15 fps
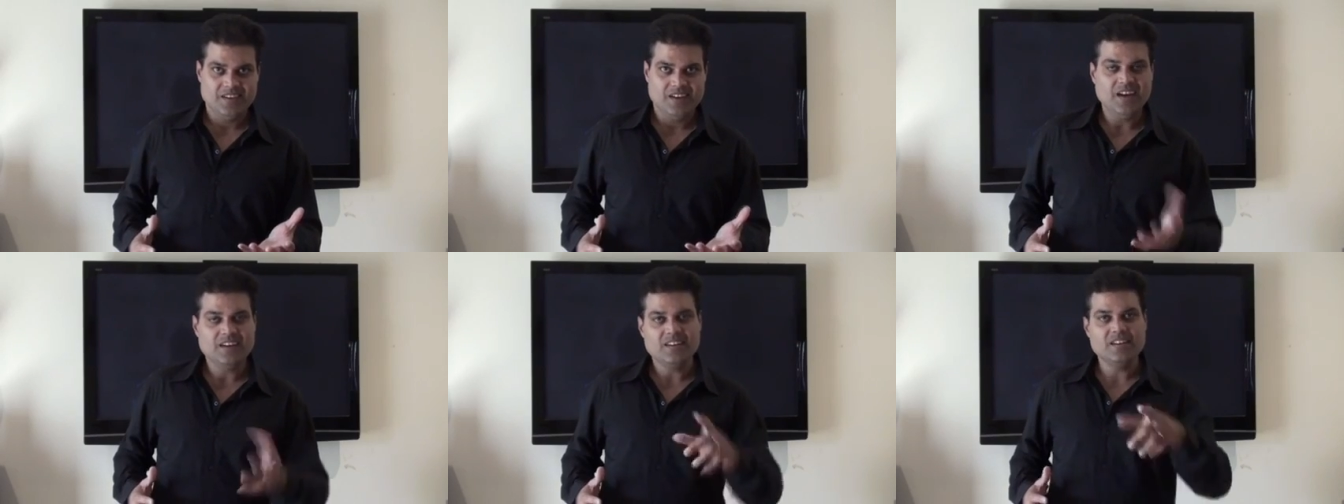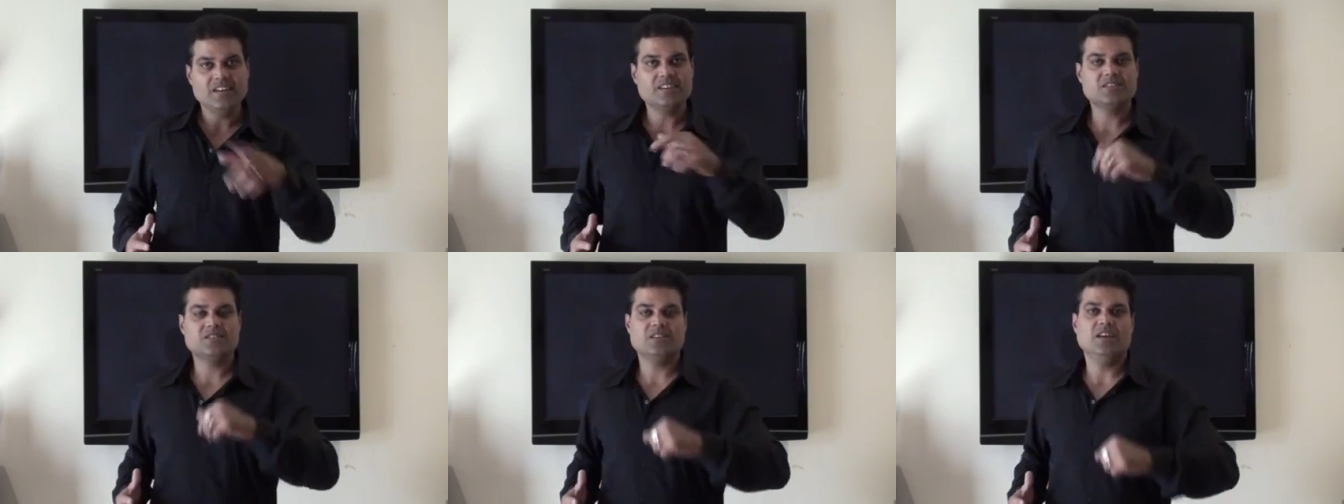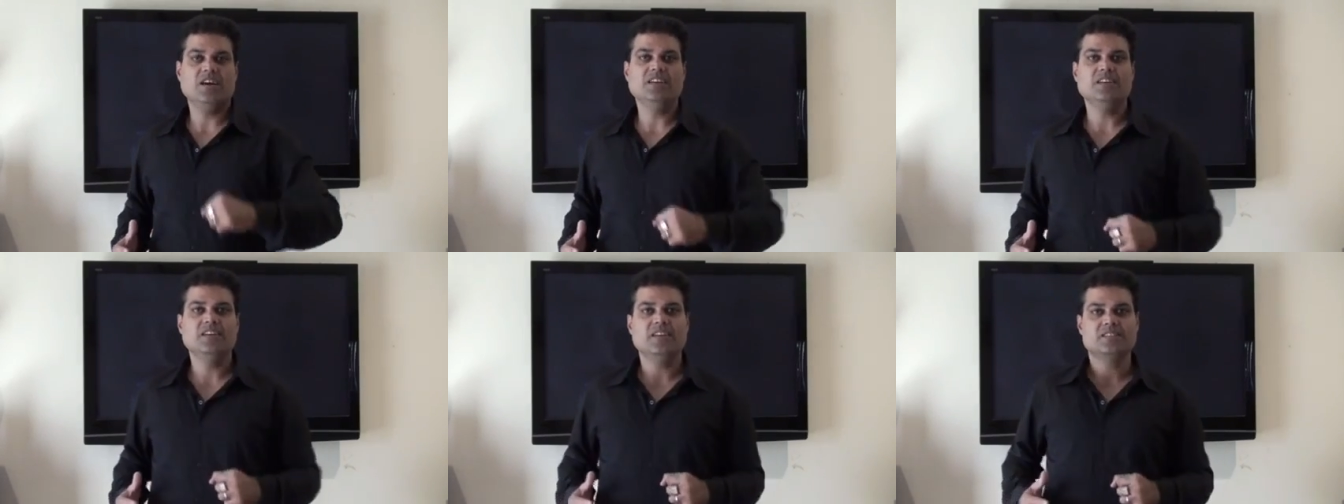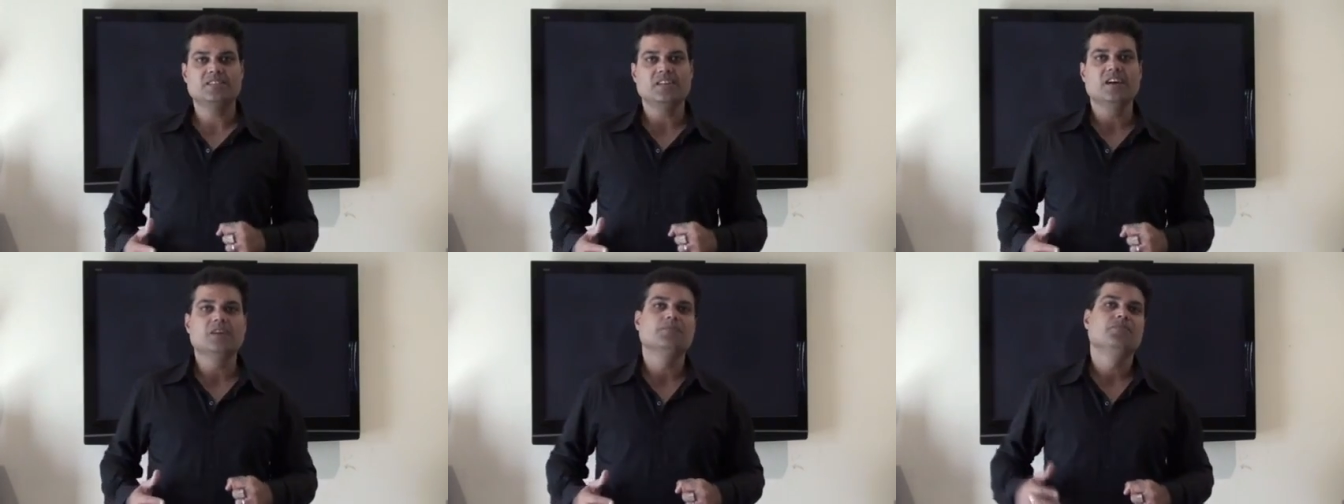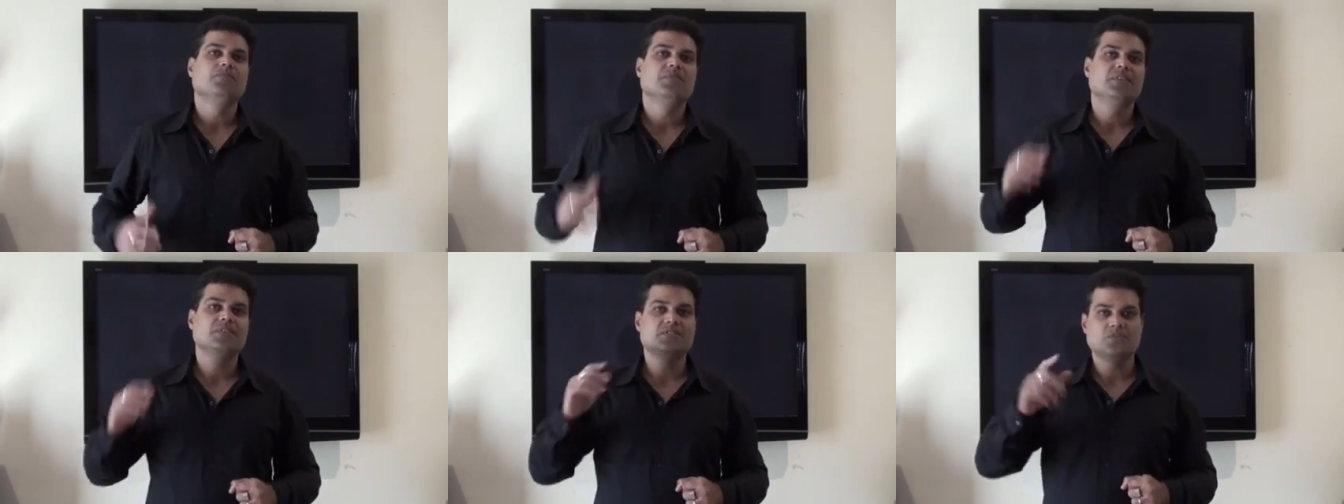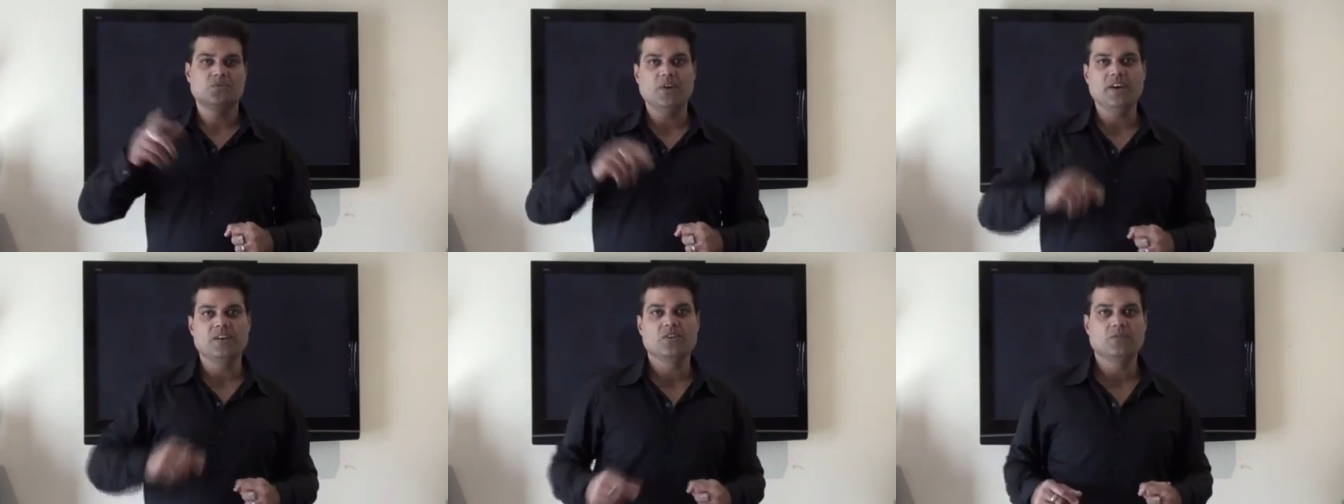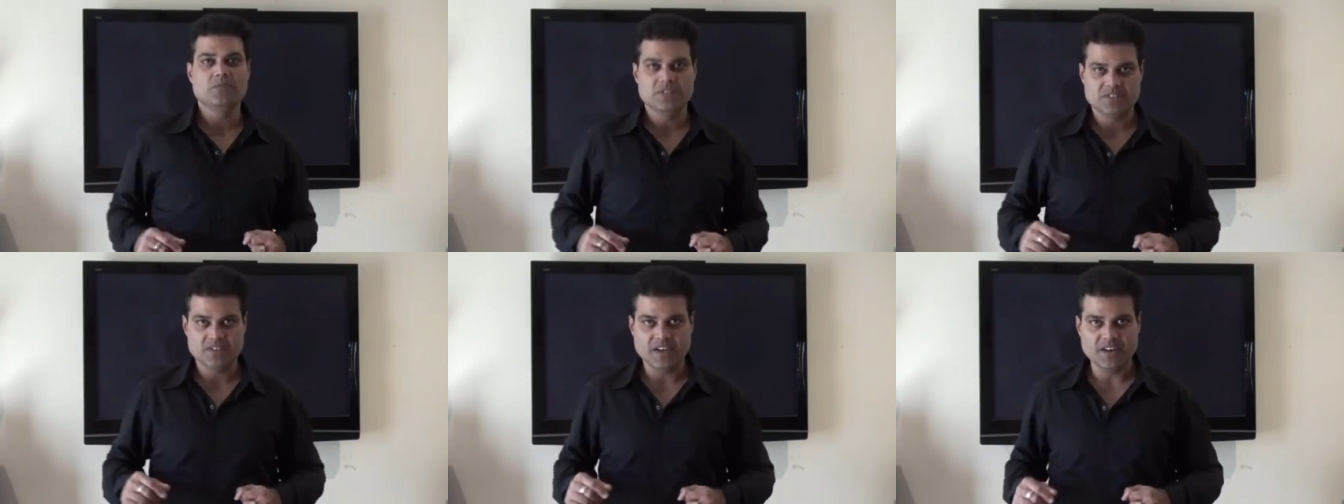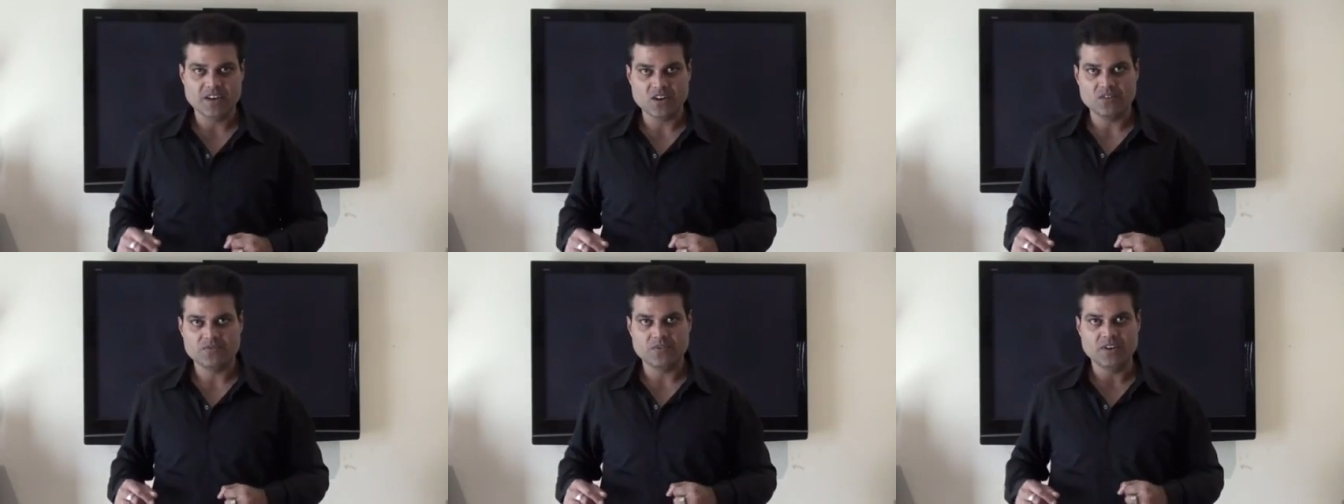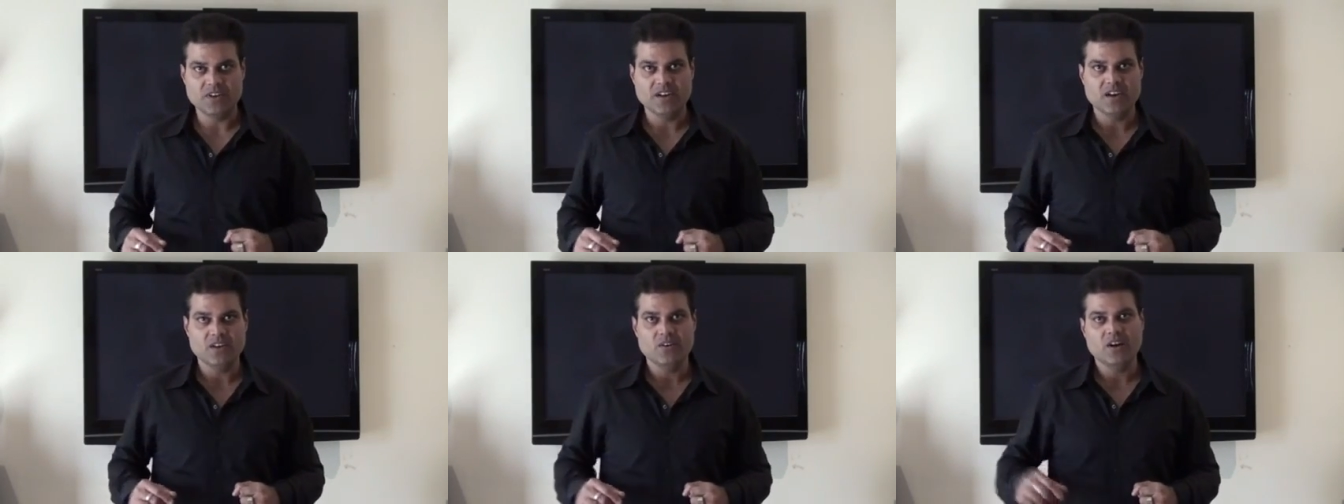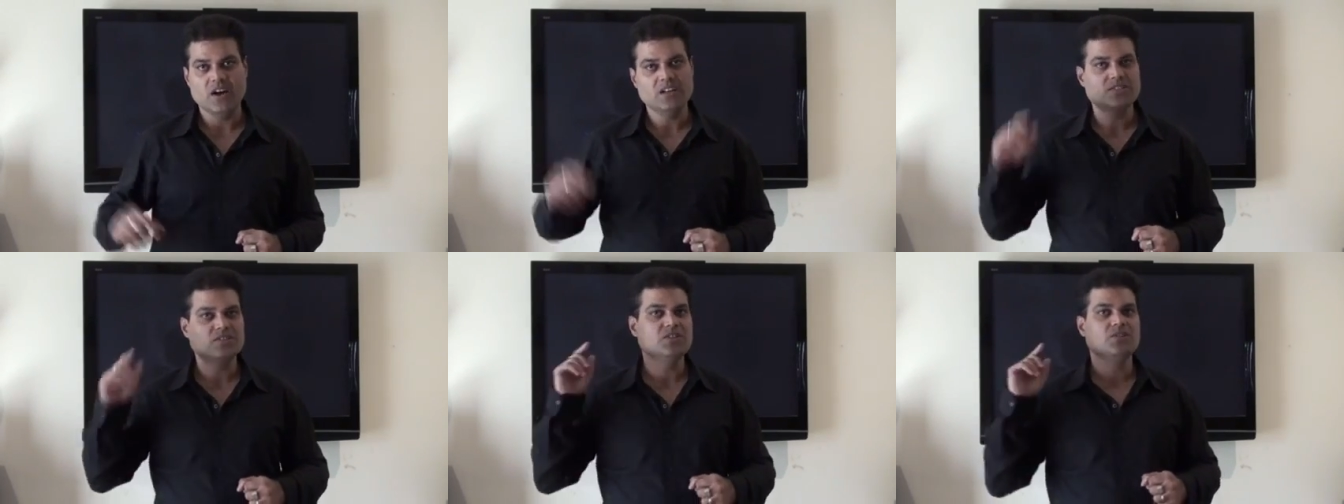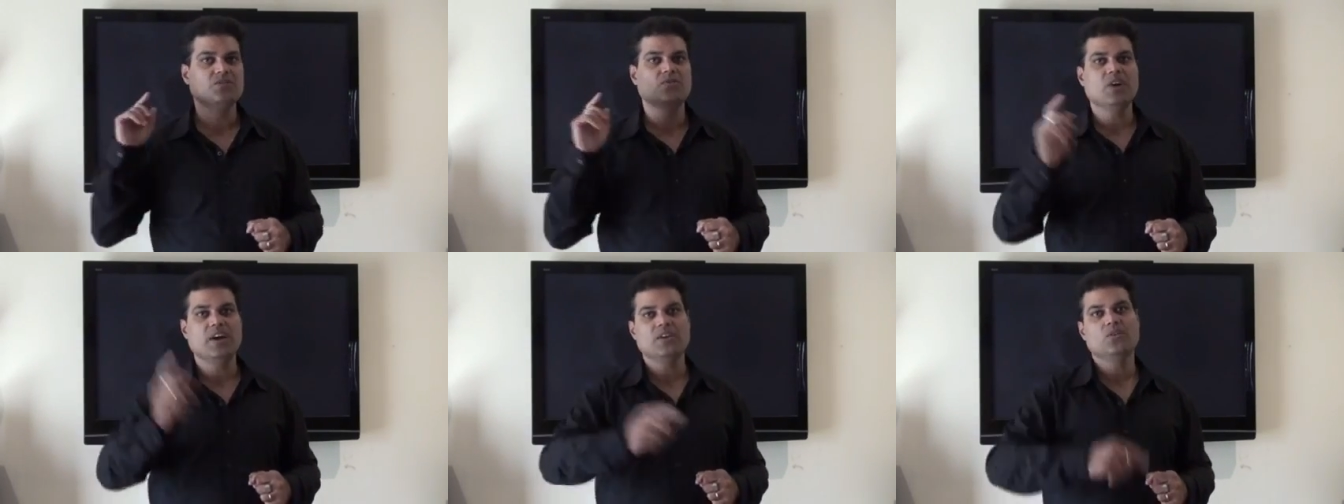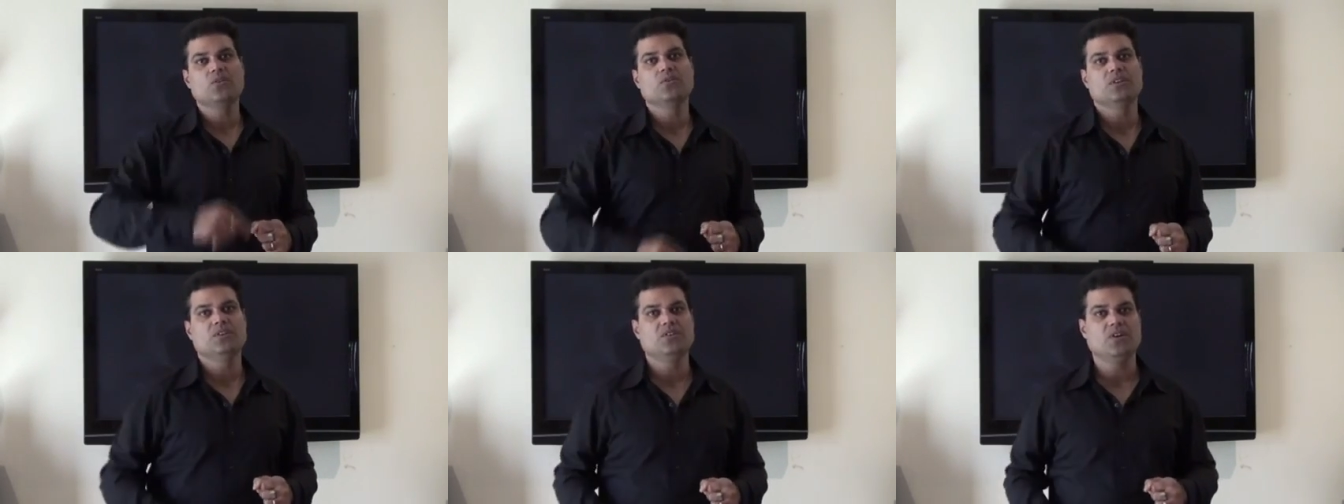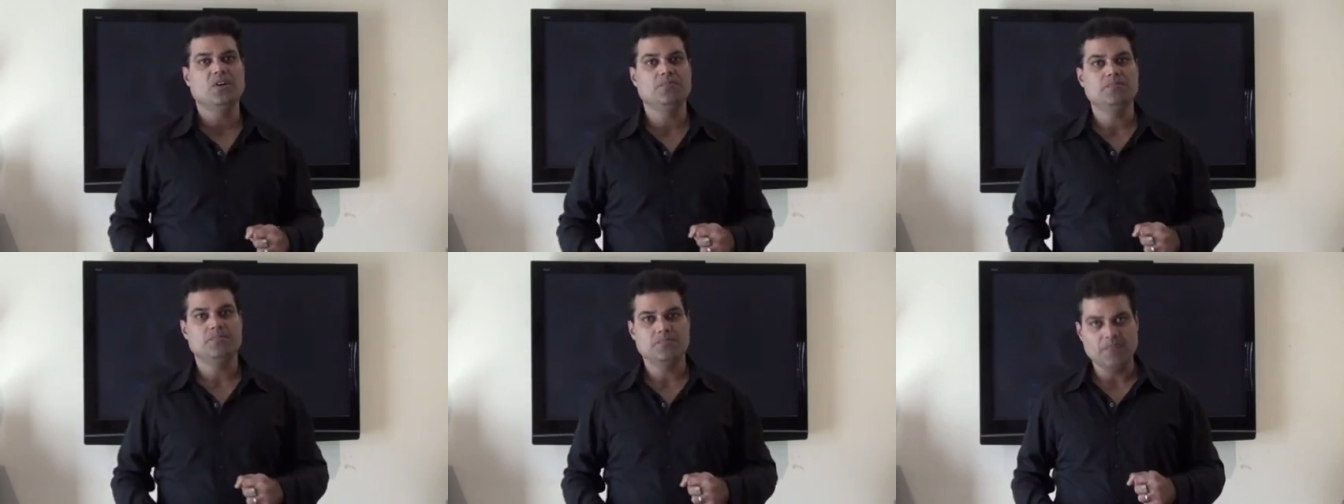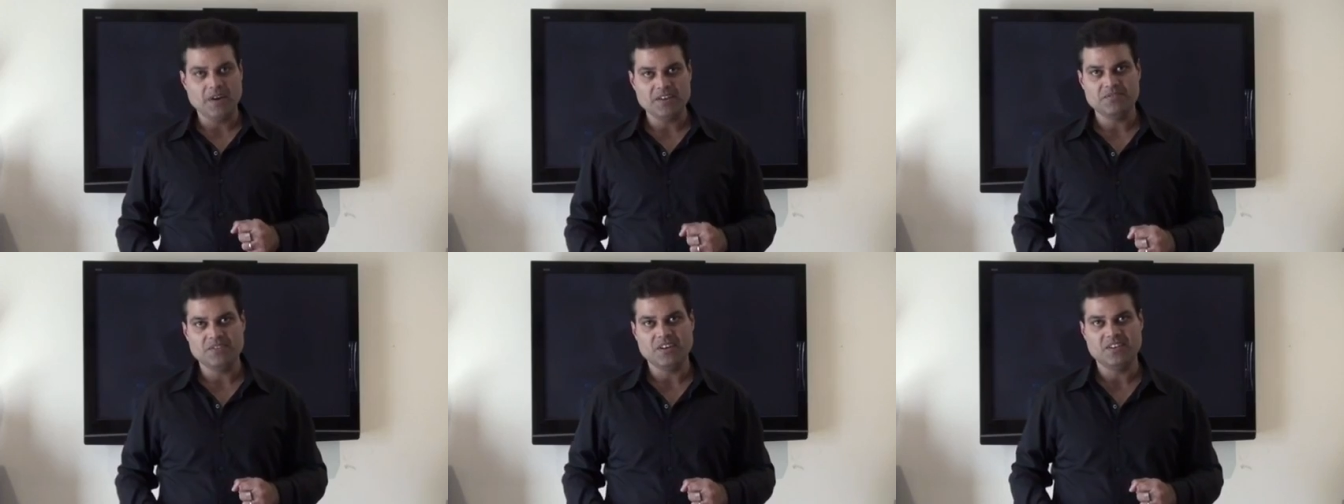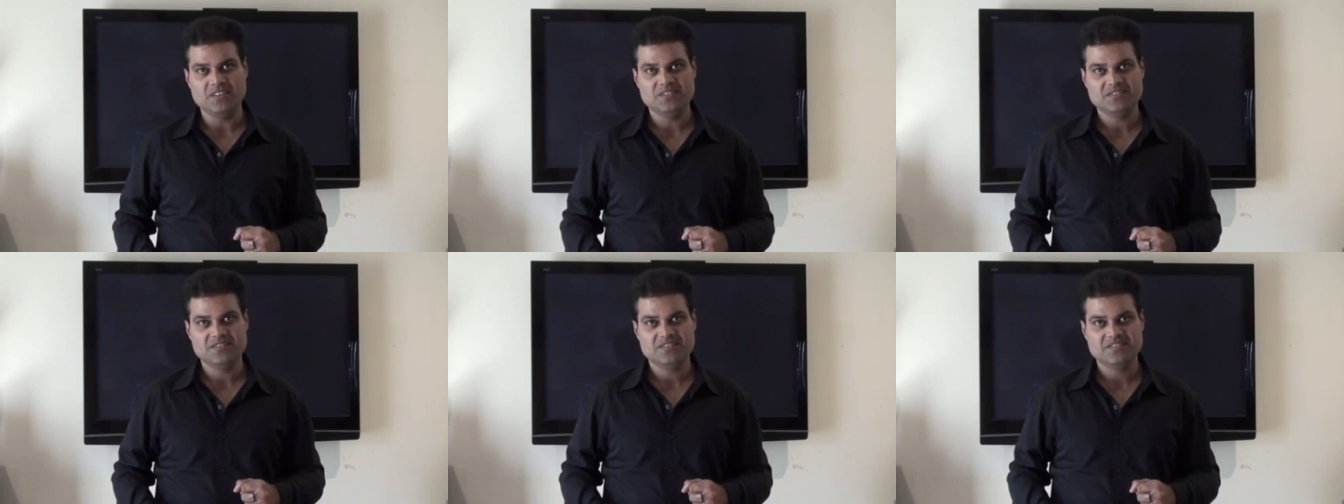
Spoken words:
Until next time, this is Ryan Gomez signing off for now. I'll see you right over the top. Bye for now.